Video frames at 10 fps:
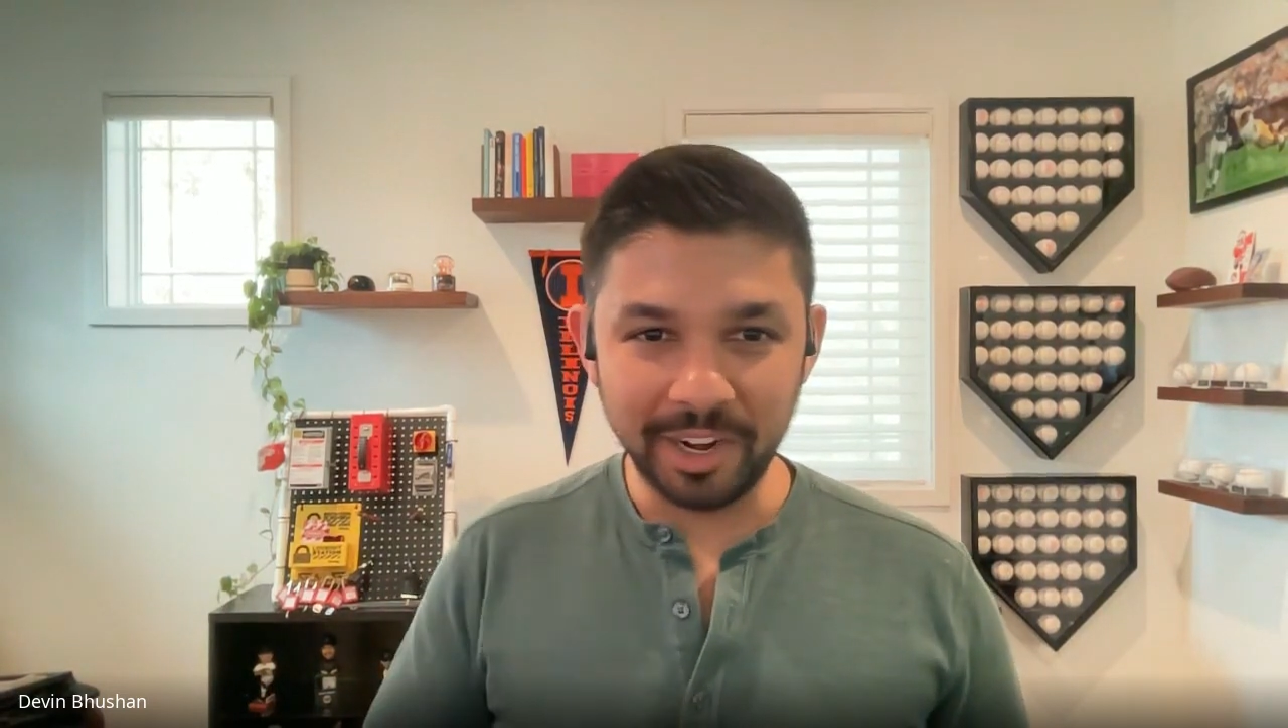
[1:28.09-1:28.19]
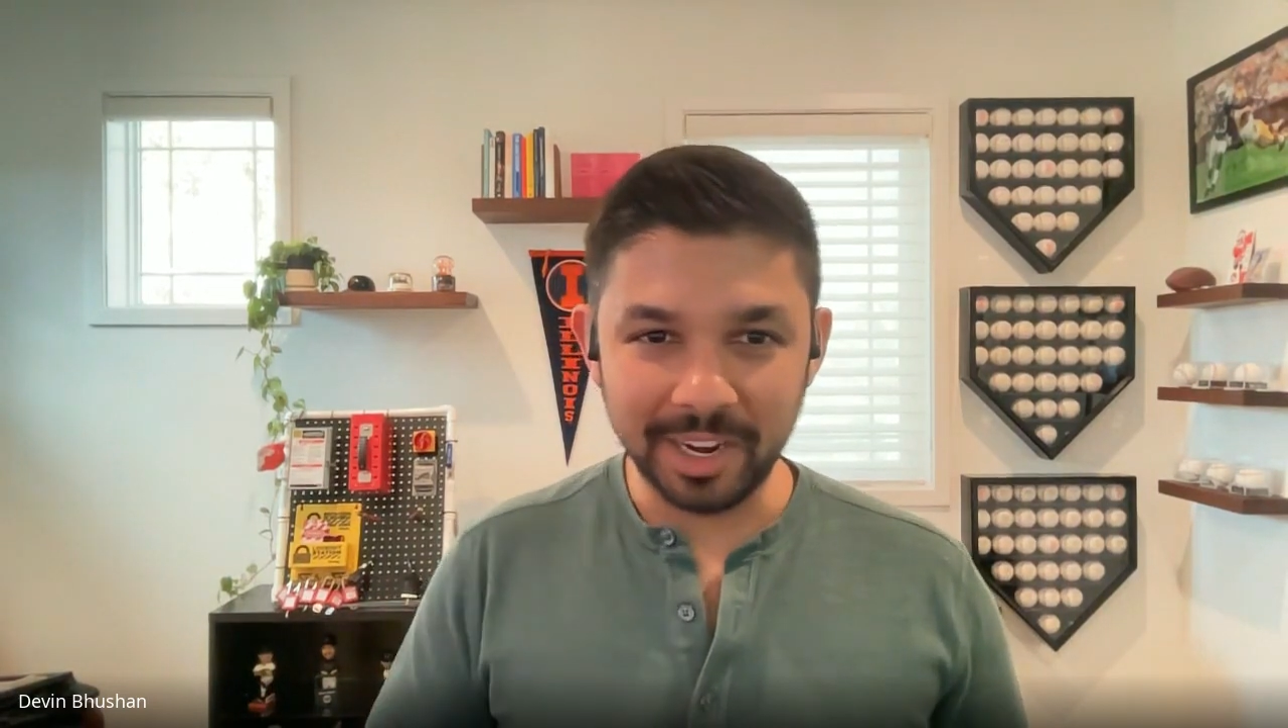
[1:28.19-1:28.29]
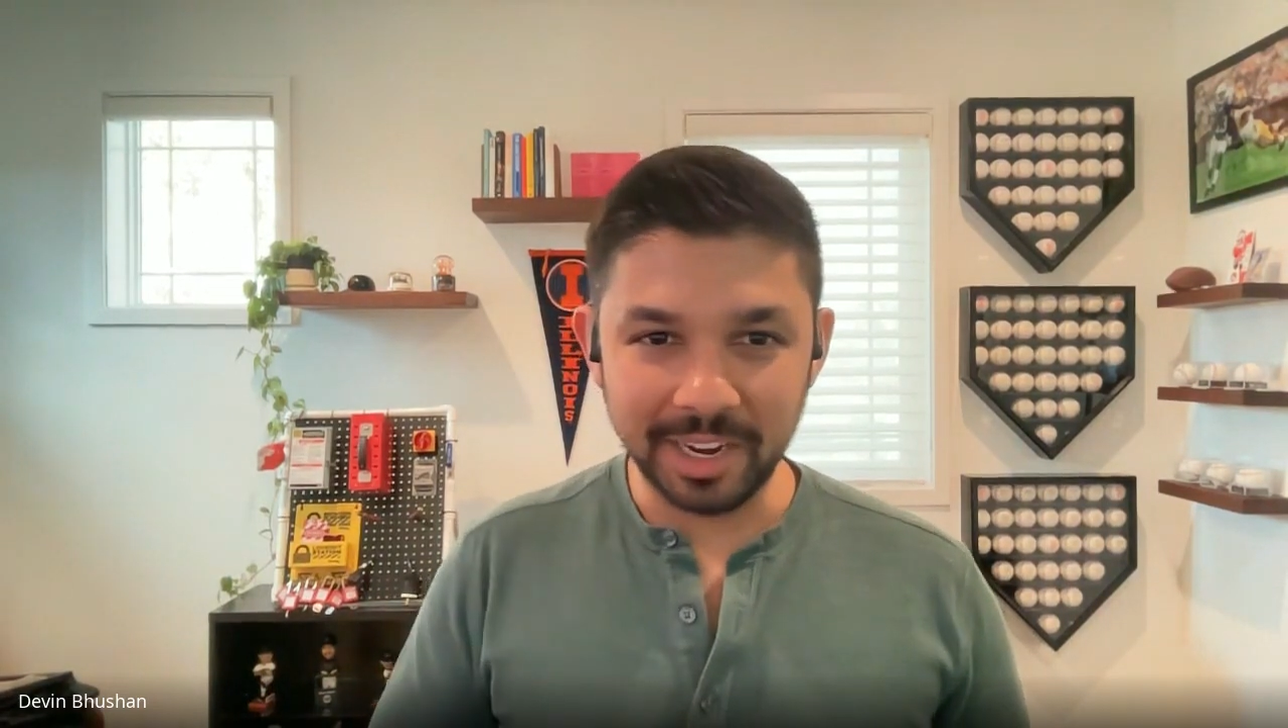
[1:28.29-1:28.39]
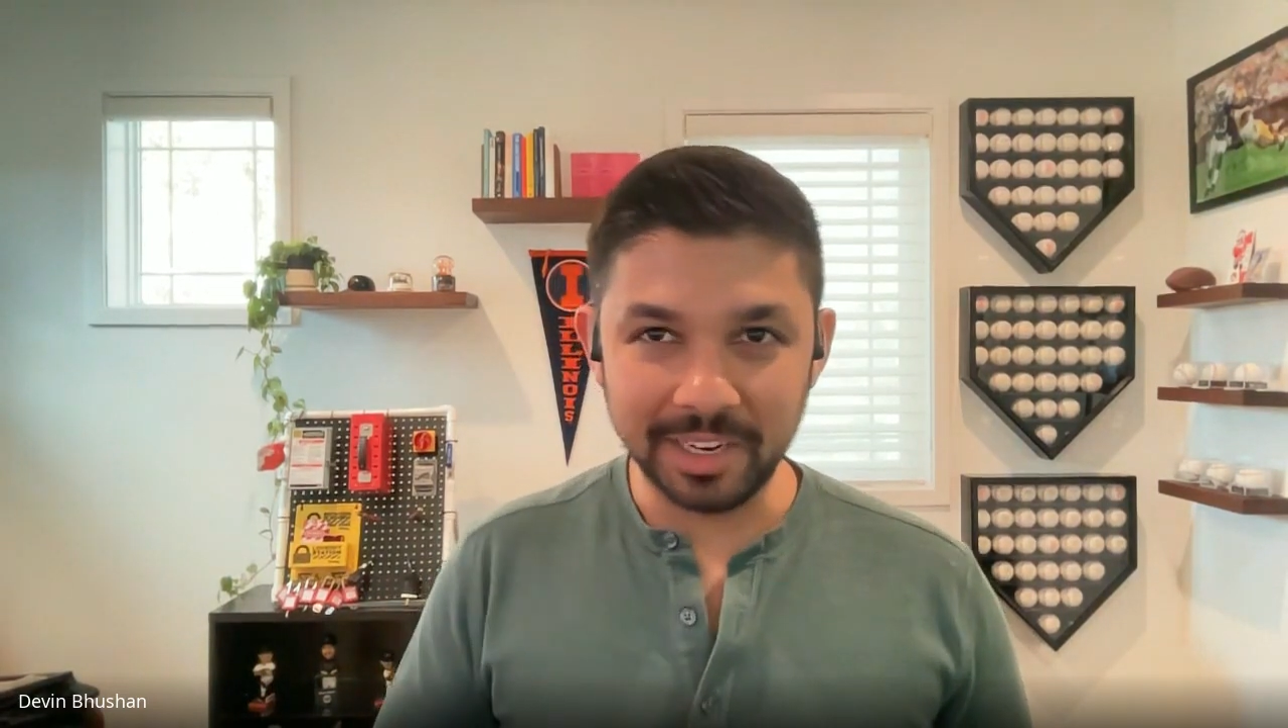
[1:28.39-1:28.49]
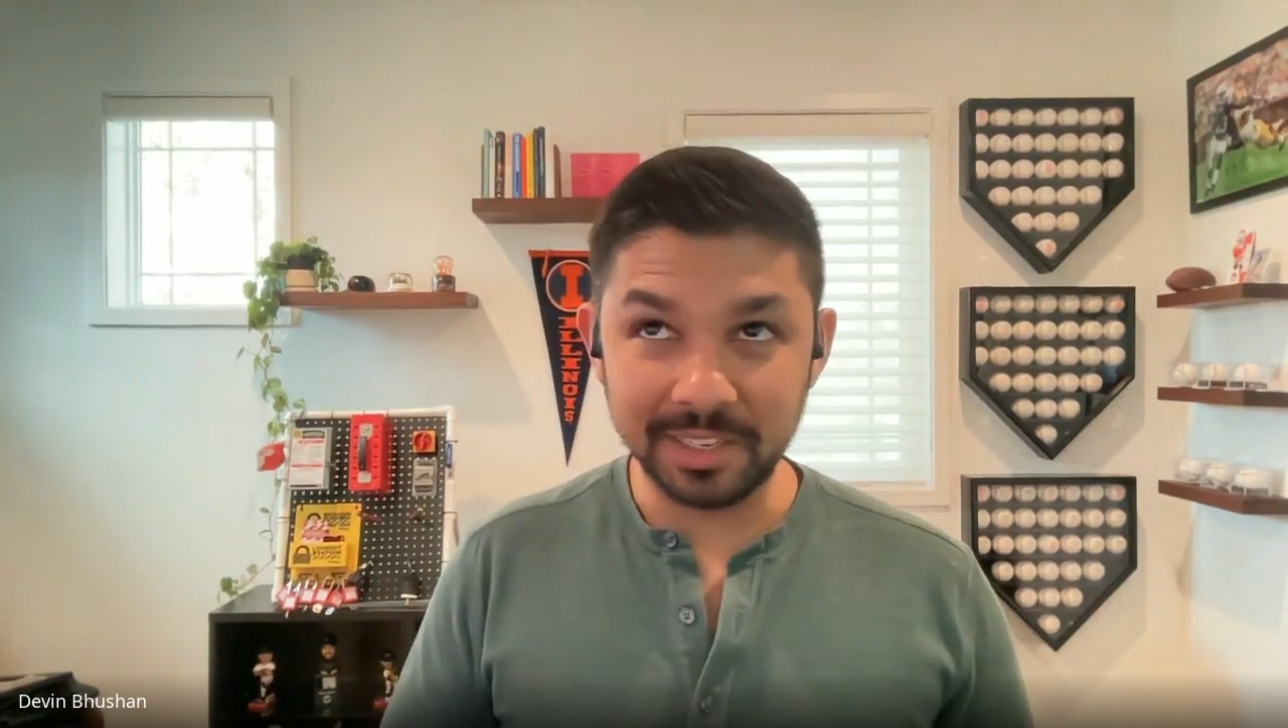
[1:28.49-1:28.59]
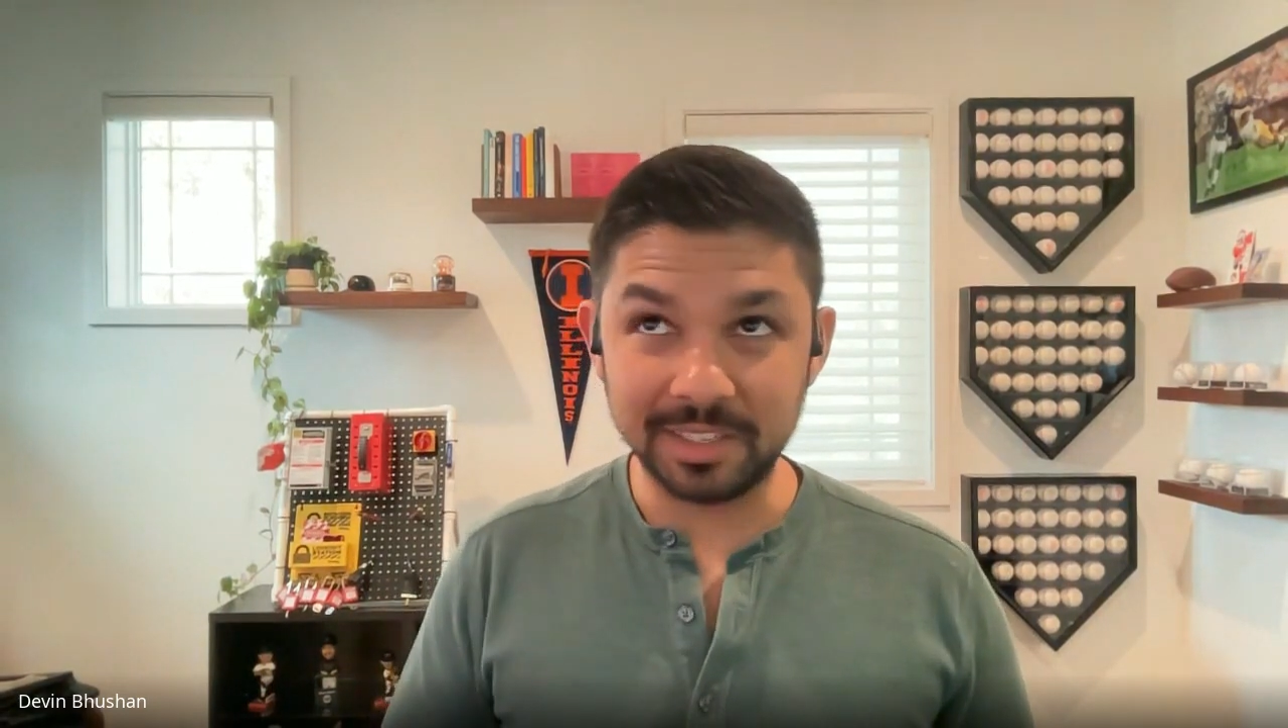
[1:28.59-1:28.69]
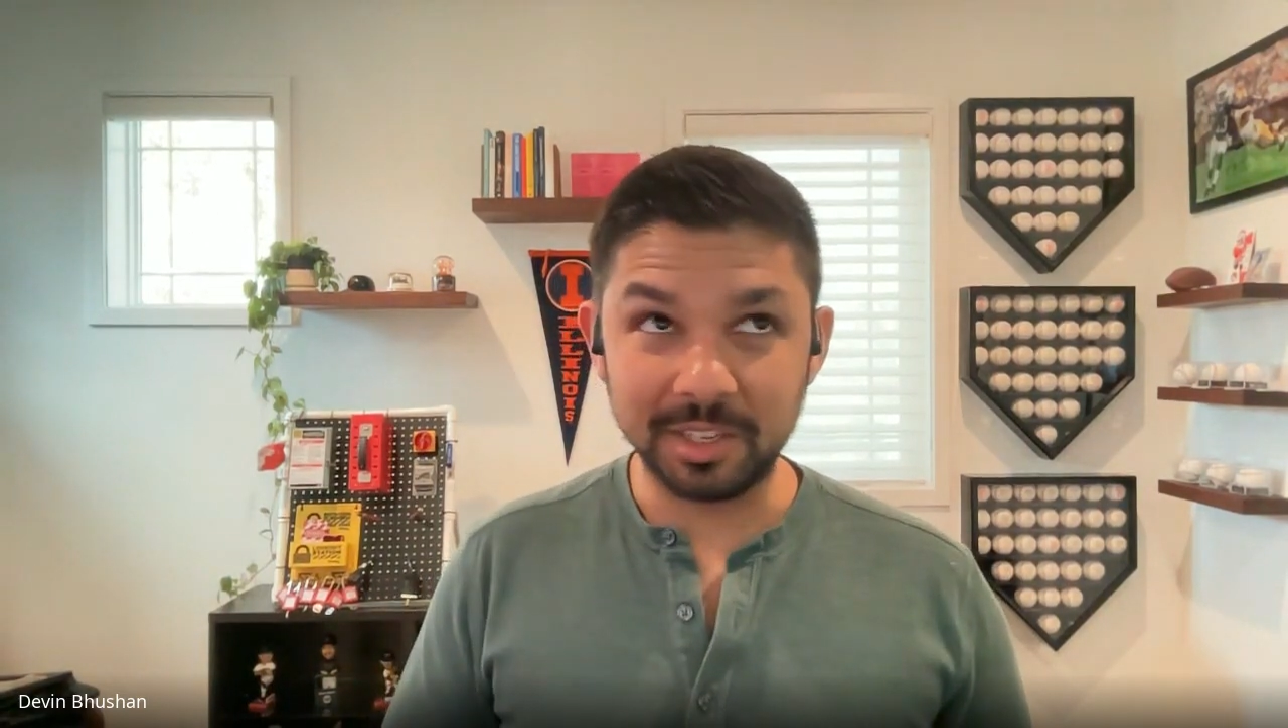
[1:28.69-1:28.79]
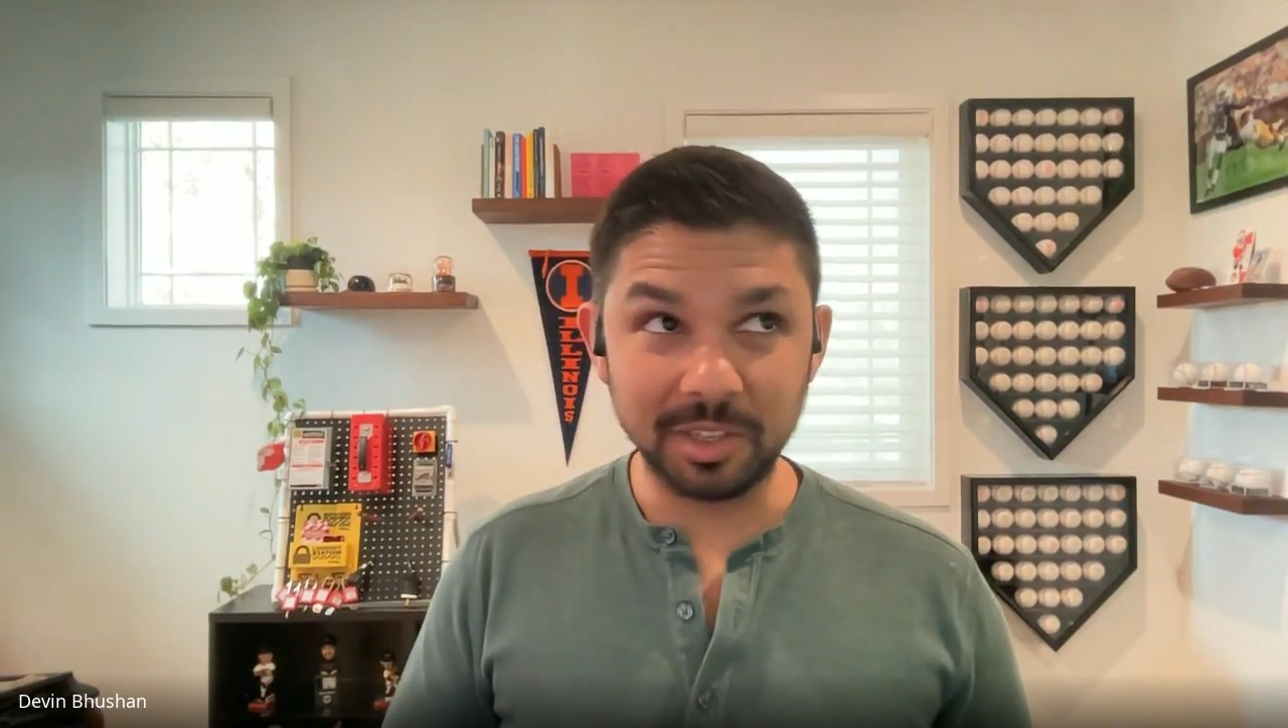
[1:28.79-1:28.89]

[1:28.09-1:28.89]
is